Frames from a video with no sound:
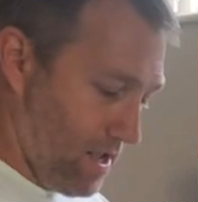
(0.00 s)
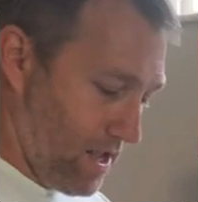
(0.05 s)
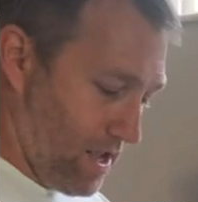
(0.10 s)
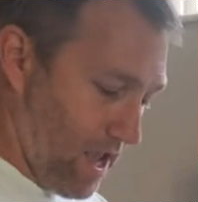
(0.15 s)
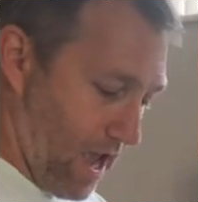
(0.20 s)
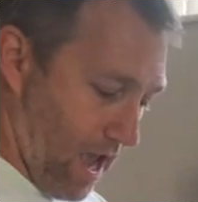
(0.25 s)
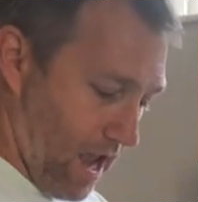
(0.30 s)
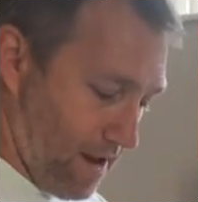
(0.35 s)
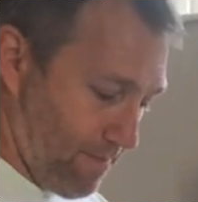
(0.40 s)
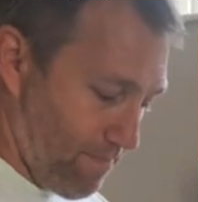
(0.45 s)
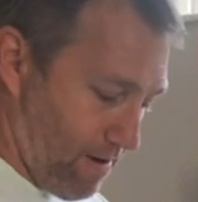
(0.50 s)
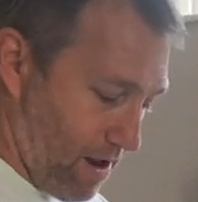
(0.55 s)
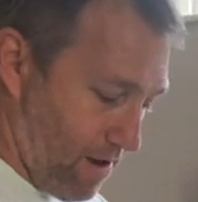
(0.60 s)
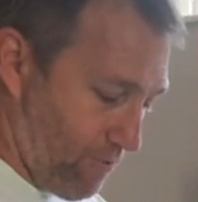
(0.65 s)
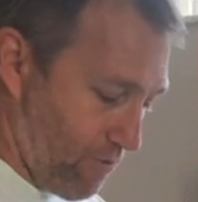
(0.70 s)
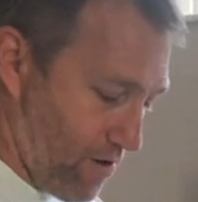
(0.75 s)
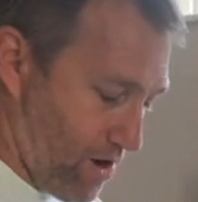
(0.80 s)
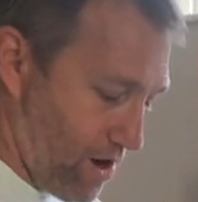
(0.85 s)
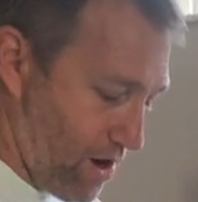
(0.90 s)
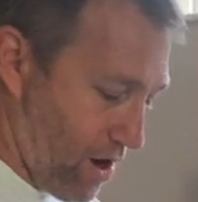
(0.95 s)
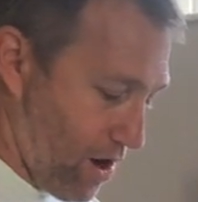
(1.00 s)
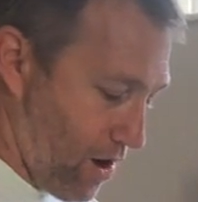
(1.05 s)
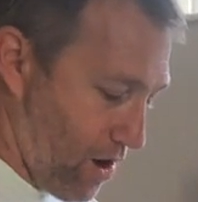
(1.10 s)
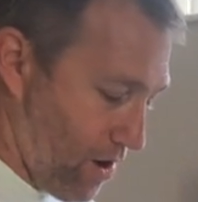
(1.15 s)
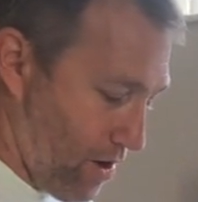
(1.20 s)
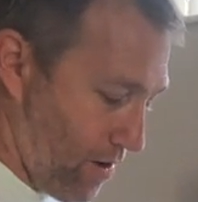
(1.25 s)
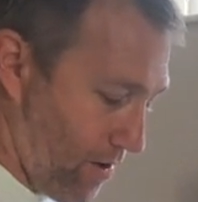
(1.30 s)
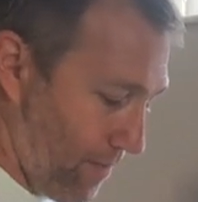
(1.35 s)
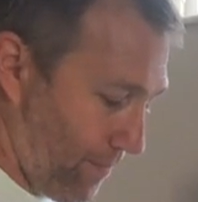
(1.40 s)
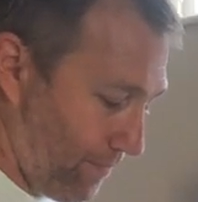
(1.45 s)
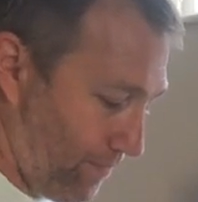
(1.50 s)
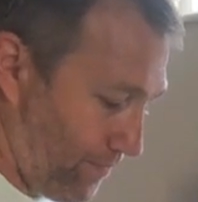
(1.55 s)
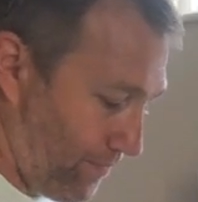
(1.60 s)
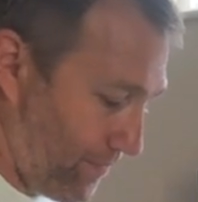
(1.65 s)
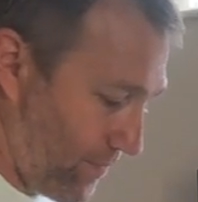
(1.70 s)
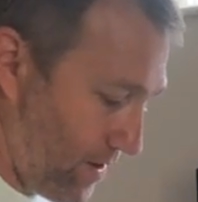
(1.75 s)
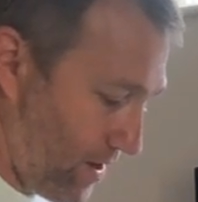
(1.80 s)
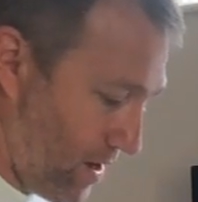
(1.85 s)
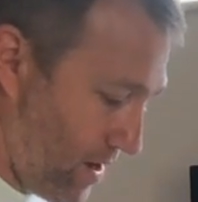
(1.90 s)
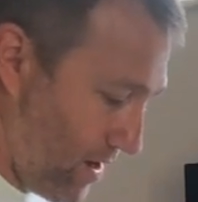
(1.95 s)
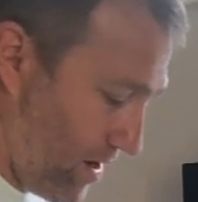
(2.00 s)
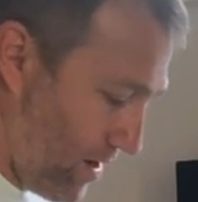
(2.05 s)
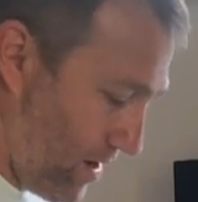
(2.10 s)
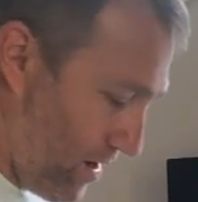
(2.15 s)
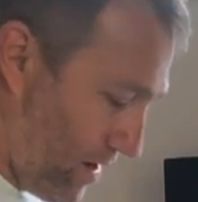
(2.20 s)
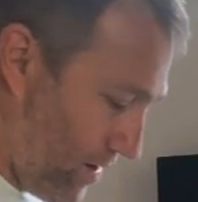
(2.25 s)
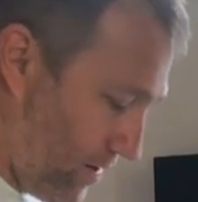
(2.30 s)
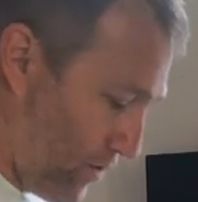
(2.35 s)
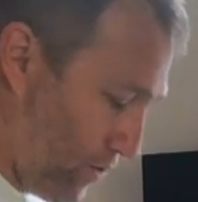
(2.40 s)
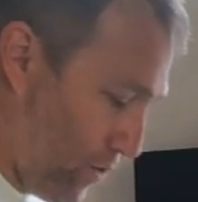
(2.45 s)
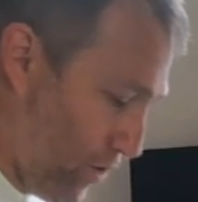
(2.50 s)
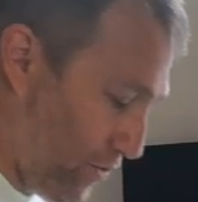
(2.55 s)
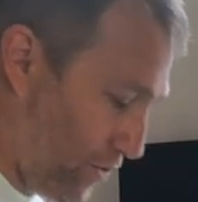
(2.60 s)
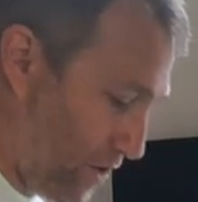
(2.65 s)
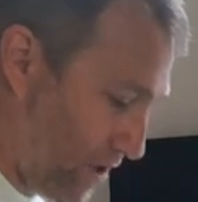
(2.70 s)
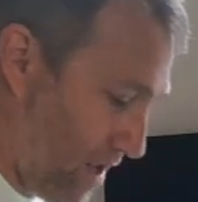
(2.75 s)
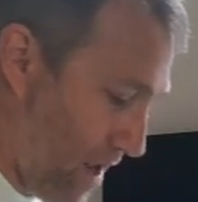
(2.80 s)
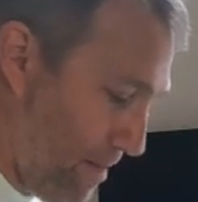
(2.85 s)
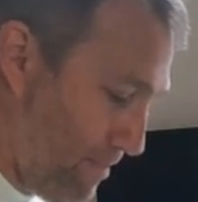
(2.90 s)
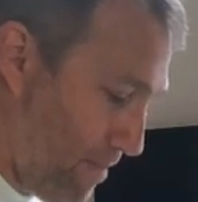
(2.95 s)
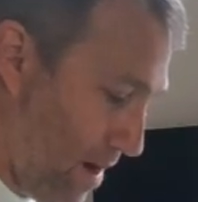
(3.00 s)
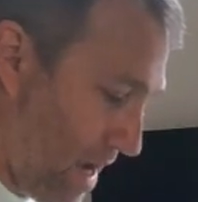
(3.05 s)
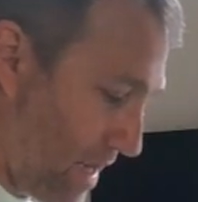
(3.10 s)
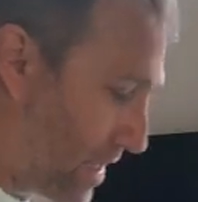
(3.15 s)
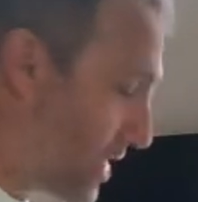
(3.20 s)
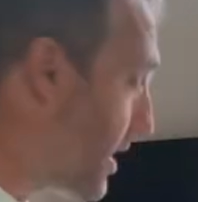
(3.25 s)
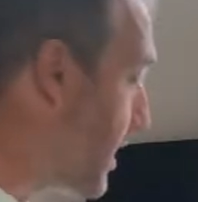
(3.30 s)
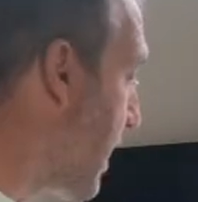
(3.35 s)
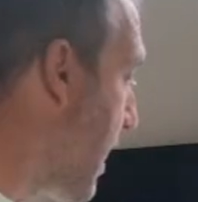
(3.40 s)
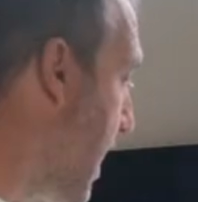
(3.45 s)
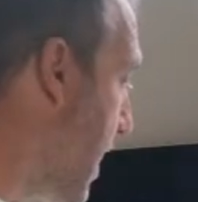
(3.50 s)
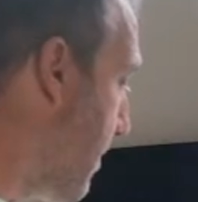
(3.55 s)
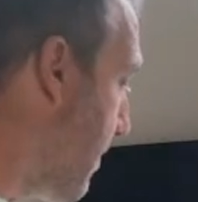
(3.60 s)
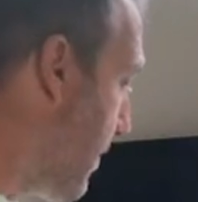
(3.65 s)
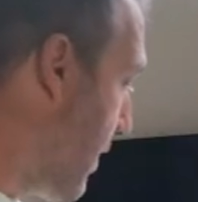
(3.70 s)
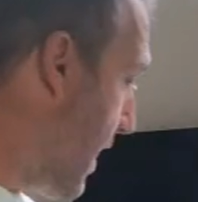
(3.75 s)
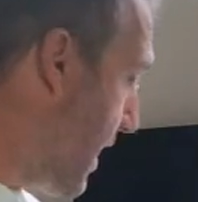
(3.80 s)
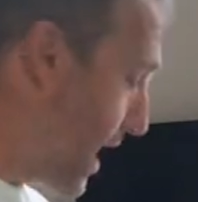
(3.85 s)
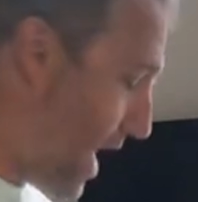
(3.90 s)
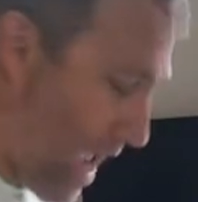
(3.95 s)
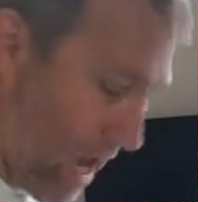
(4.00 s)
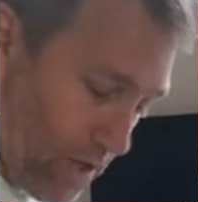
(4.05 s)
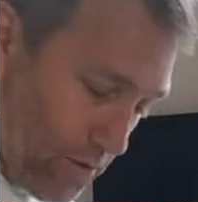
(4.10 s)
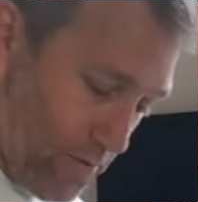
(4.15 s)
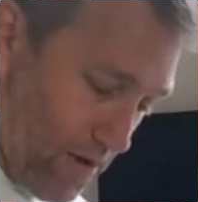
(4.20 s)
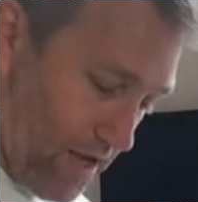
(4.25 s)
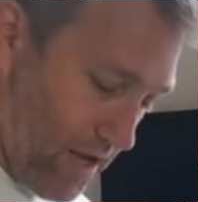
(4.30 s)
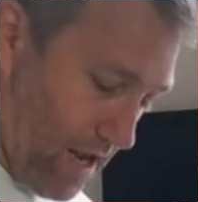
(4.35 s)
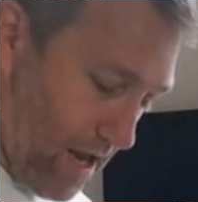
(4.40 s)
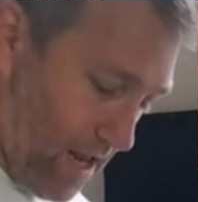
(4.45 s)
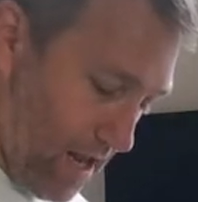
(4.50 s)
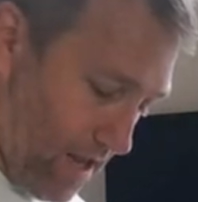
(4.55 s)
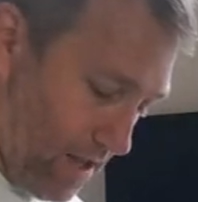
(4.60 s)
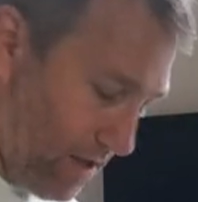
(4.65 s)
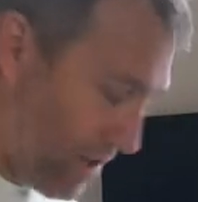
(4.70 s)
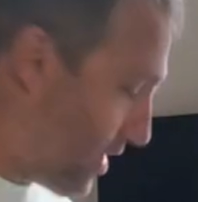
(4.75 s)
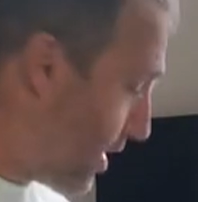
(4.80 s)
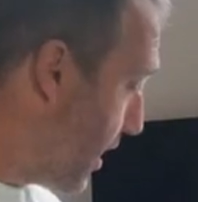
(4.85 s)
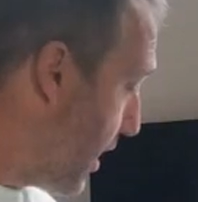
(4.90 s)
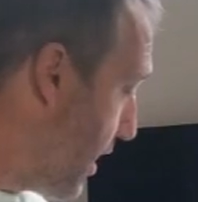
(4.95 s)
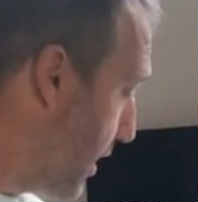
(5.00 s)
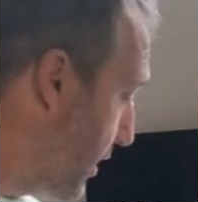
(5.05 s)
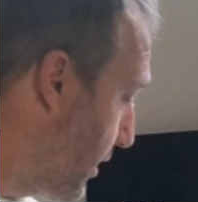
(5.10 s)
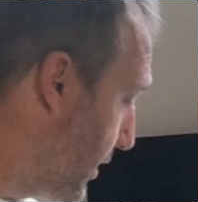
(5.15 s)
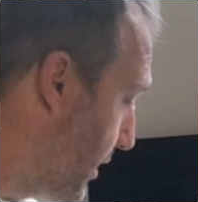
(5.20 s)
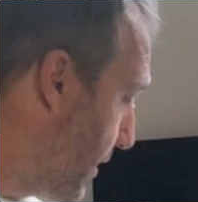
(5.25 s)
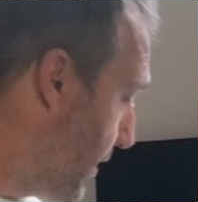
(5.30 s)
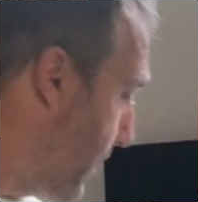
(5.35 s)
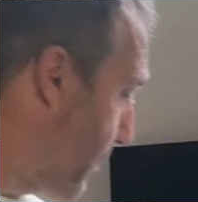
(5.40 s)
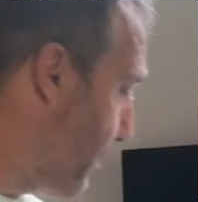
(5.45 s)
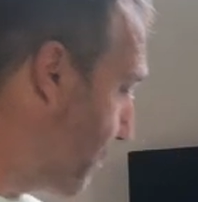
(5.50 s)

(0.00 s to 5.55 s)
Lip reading: Okay, but if we go sort of step by step, like as we get into this,